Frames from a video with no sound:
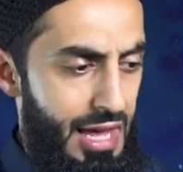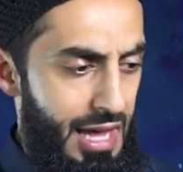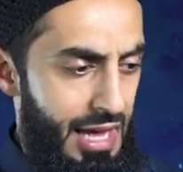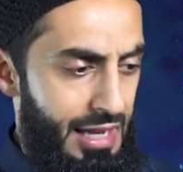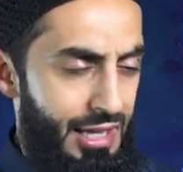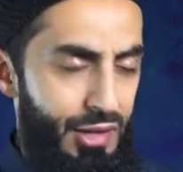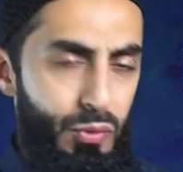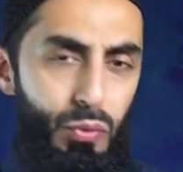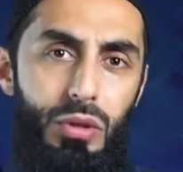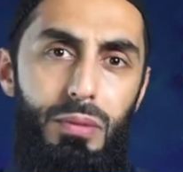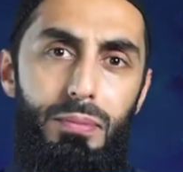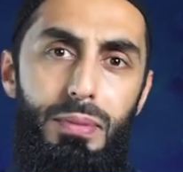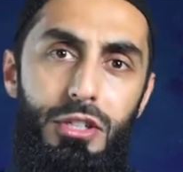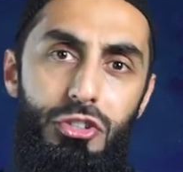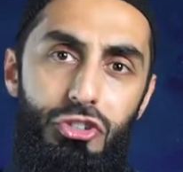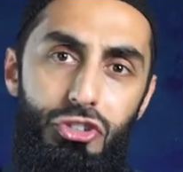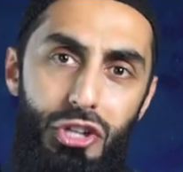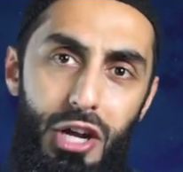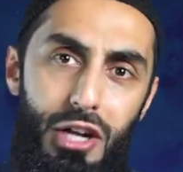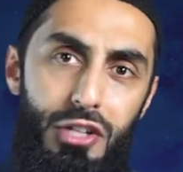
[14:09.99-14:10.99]
And it will be
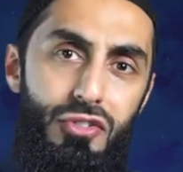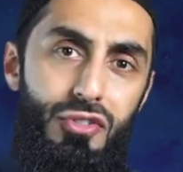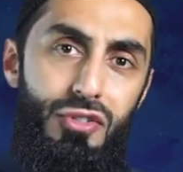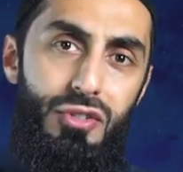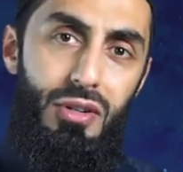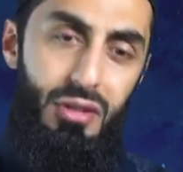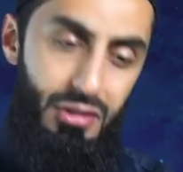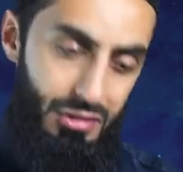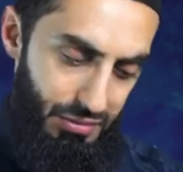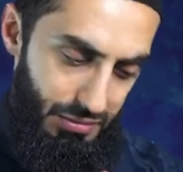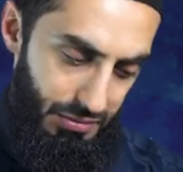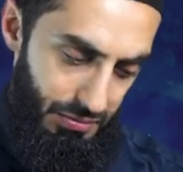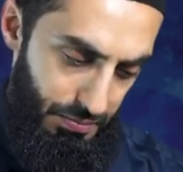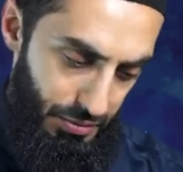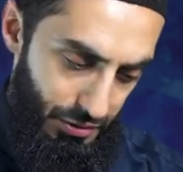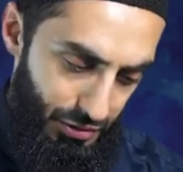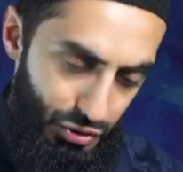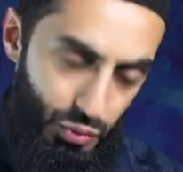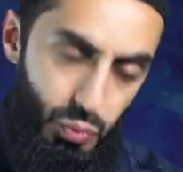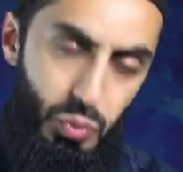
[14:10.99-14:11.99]
judged
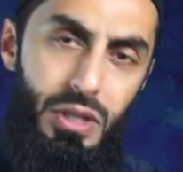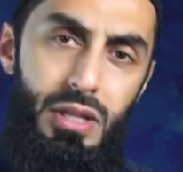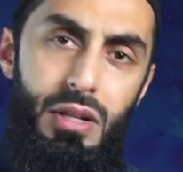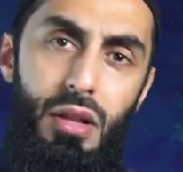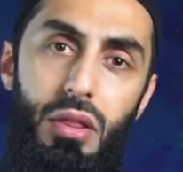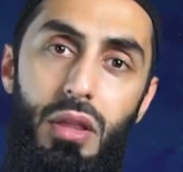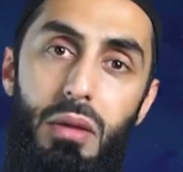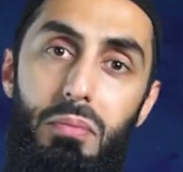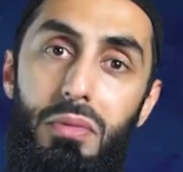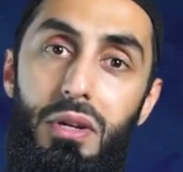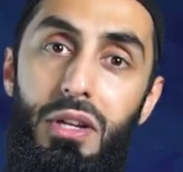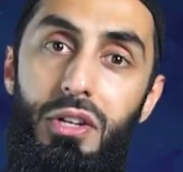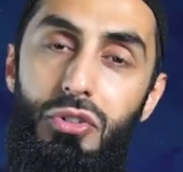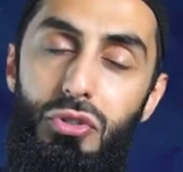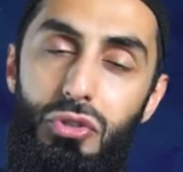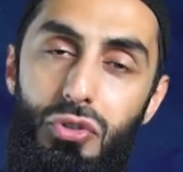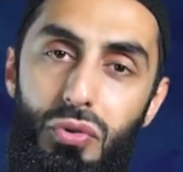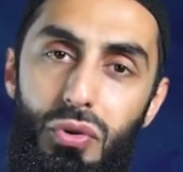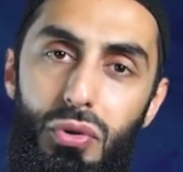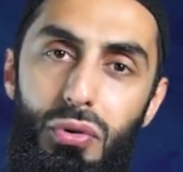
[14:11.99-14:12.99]
between them
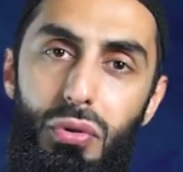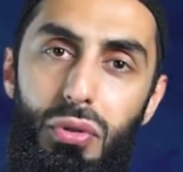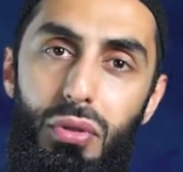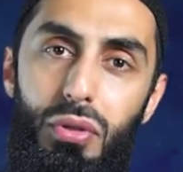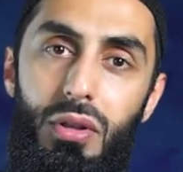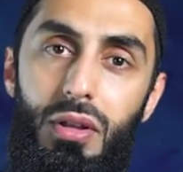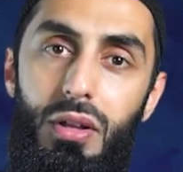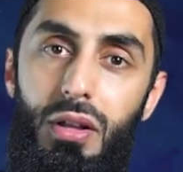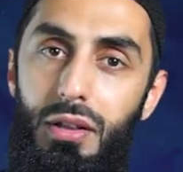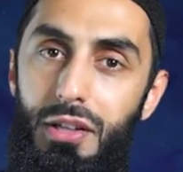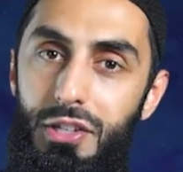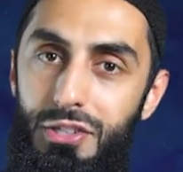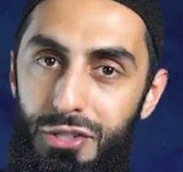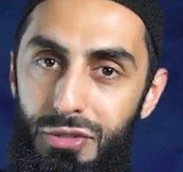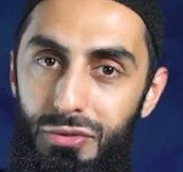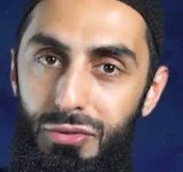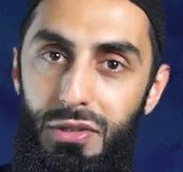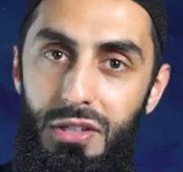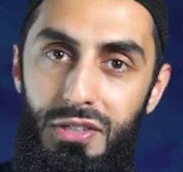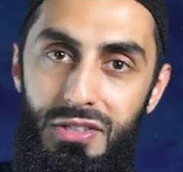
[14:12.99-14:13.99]
in truth.
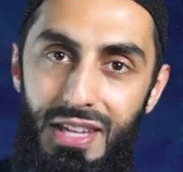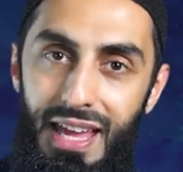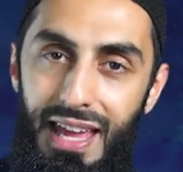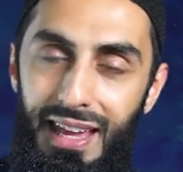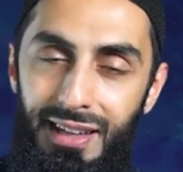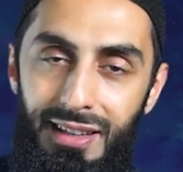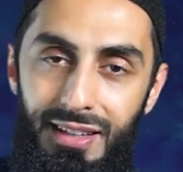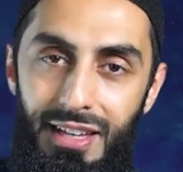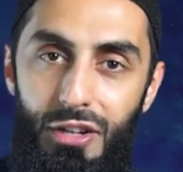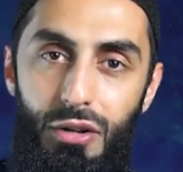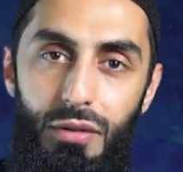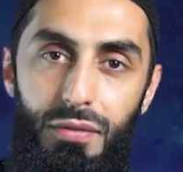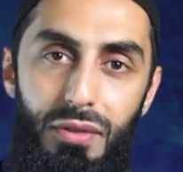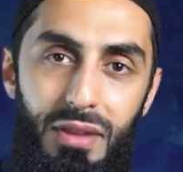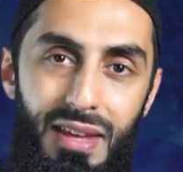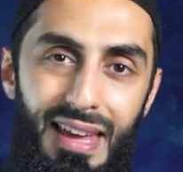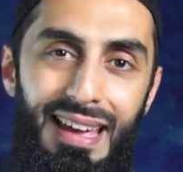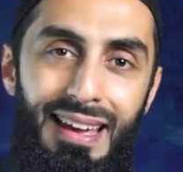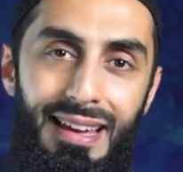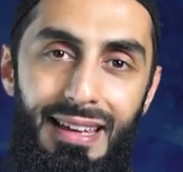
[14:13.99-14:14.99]
Listen to this ending of
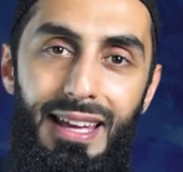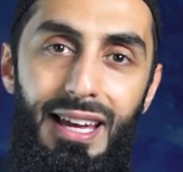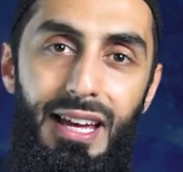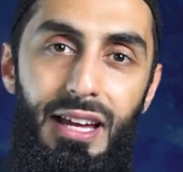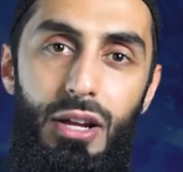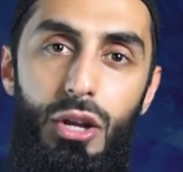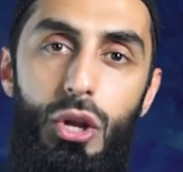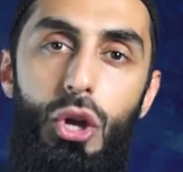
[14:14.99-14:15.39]
the ayah.